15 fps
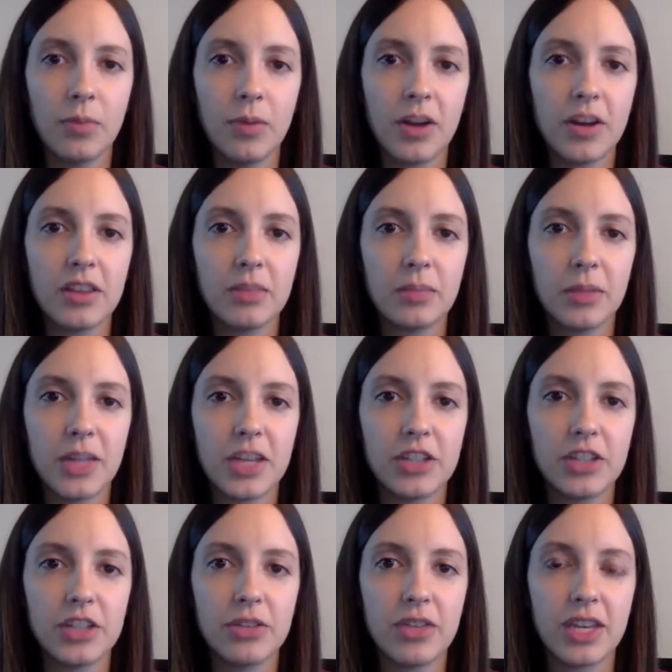What part of the
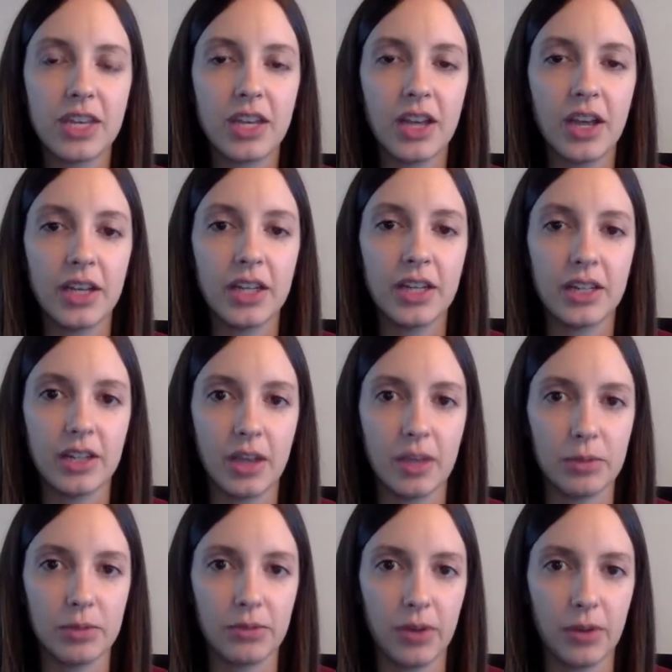plant do you think an onion
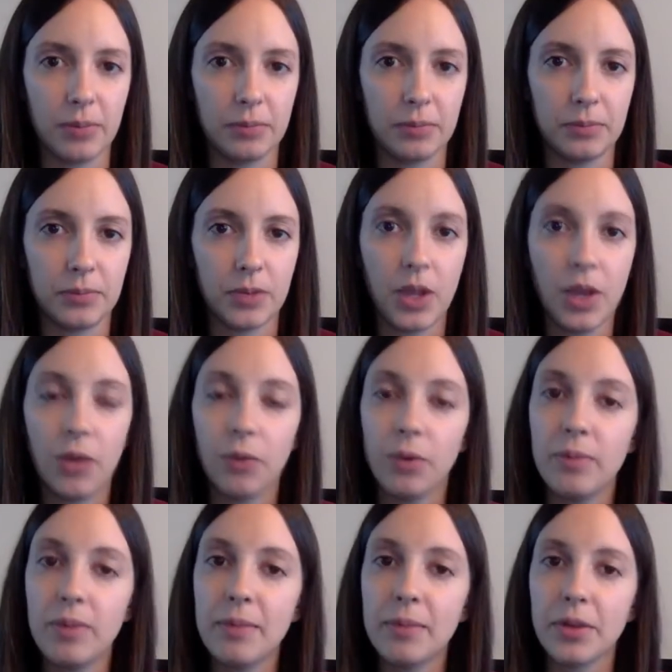comes from?
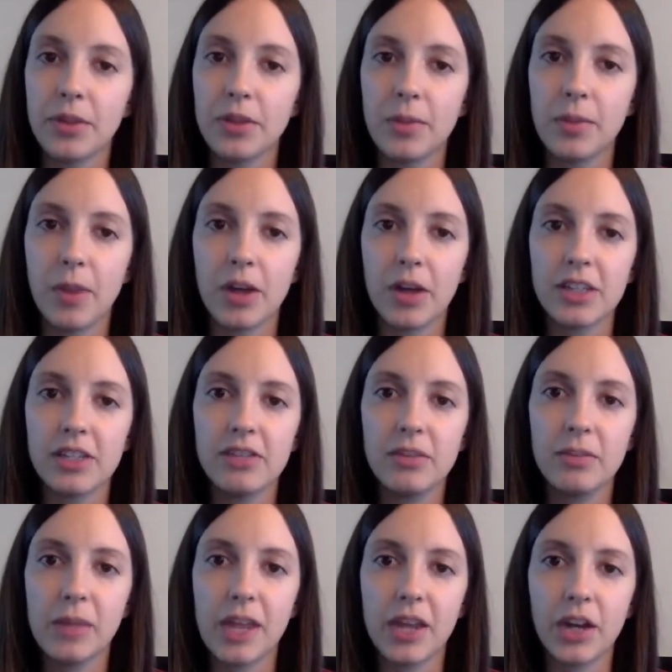Remember, the parts of
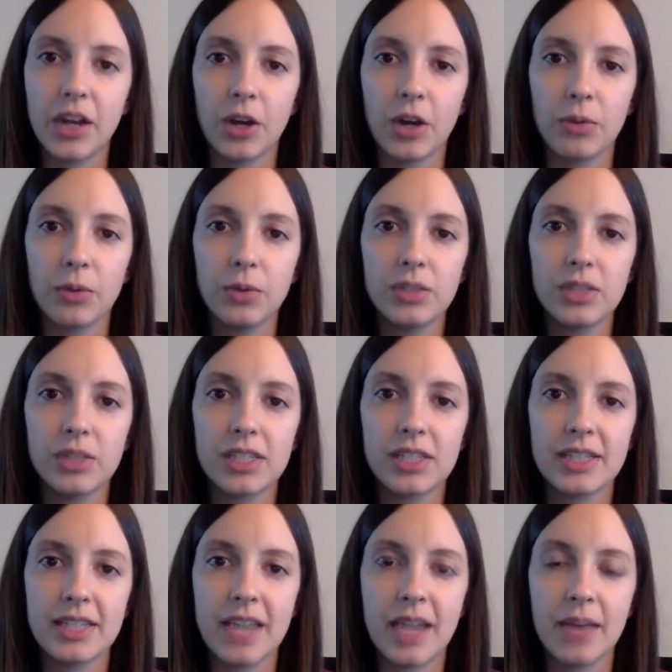the plant are roots,
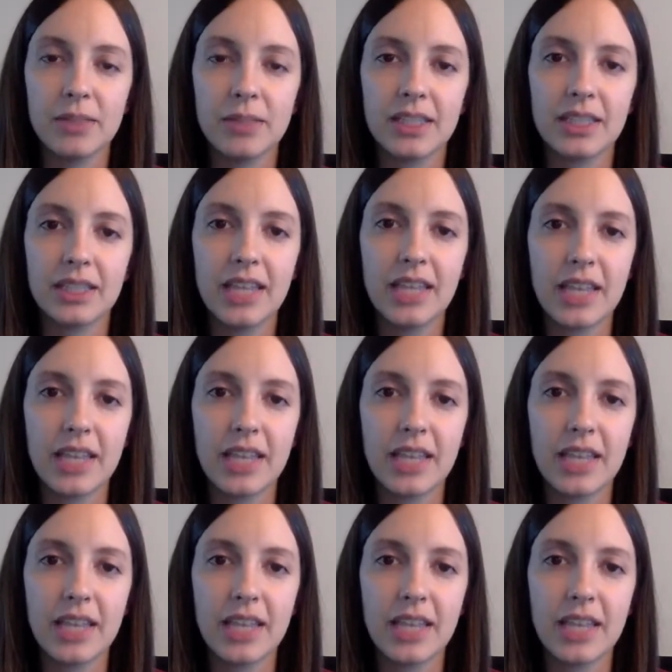stems,